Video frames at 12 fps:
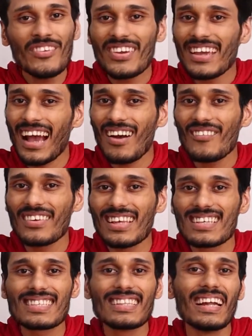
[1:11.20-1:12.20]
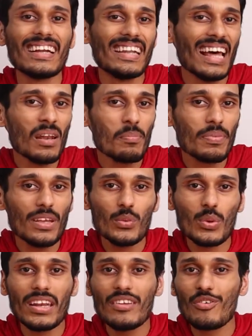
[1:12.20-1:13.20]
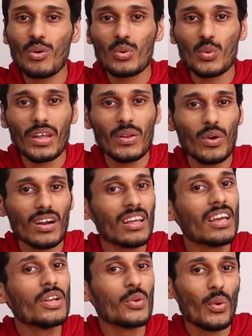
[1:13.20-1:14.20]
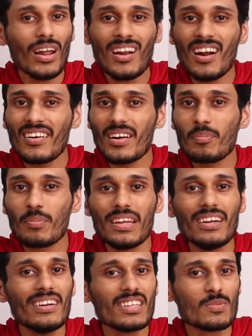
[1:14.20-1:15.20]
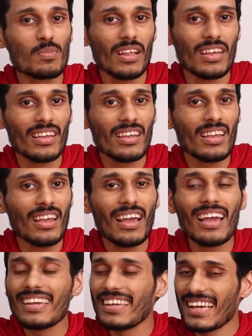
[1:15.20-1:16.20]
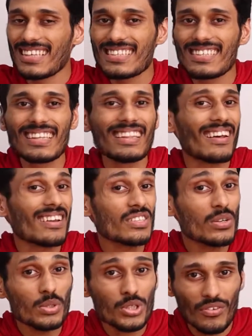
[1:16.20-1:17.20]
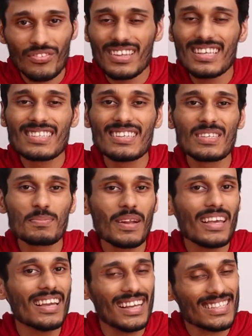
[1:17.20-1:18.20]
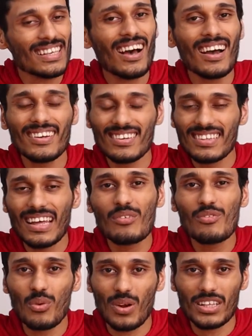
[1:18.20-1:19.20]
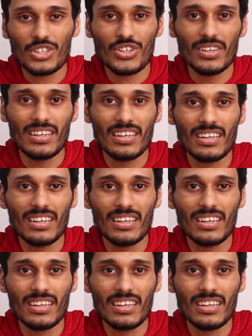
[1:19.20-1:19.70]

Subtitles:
we have with us the Dell P2421 1200p display. Yes, the resolution of this display is higher than Full HD.